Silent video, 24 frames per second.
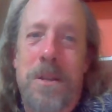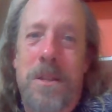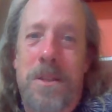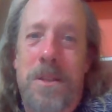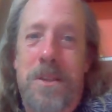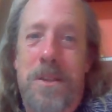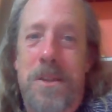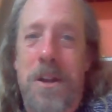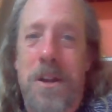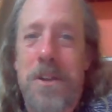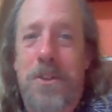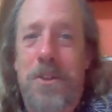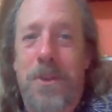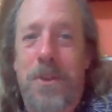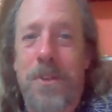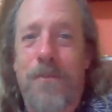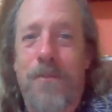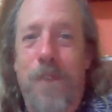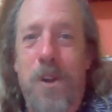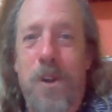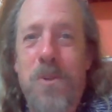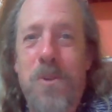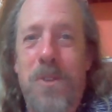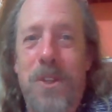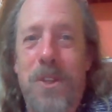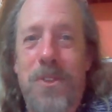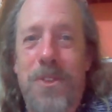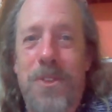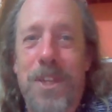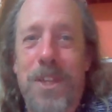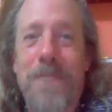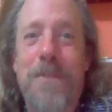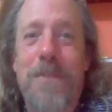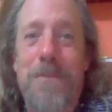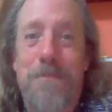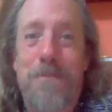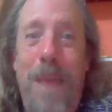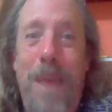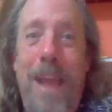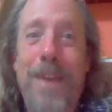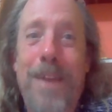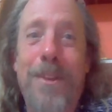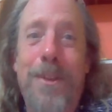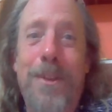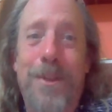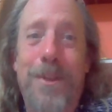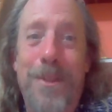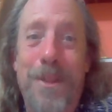country folk that's even
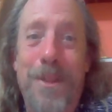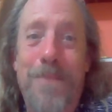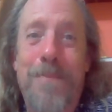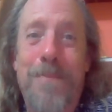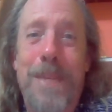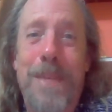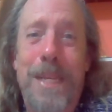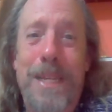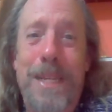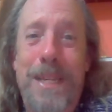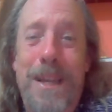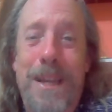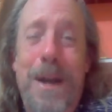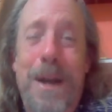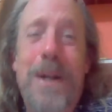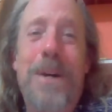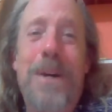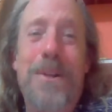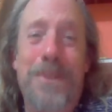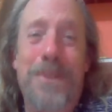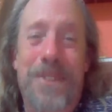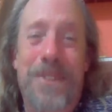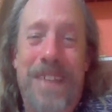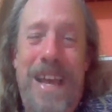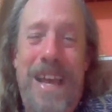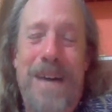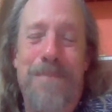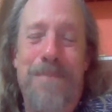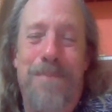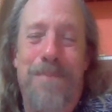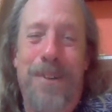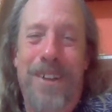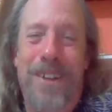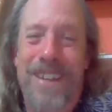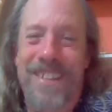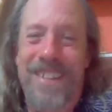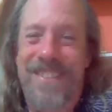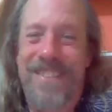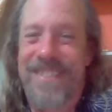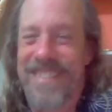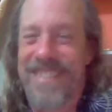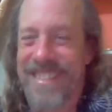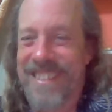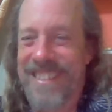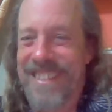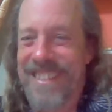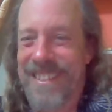paler than me owns that place.